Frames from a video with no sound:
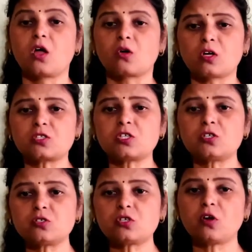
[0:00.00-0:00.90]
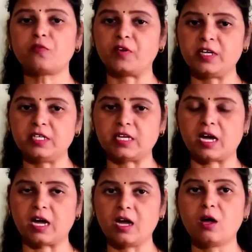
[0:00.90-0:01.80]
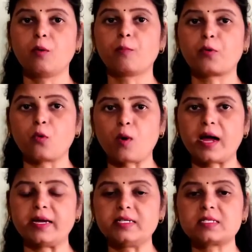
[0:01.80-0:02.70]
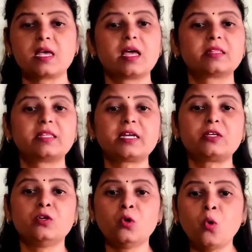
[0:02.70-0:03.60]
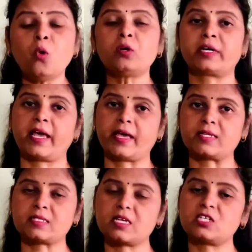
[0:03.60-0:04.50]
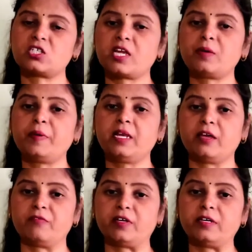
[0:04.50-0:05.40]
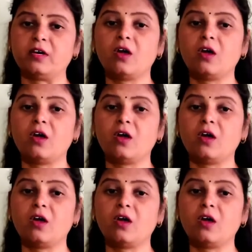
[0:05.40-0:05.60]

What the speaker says: Constitution of India provides that no tax shall be levied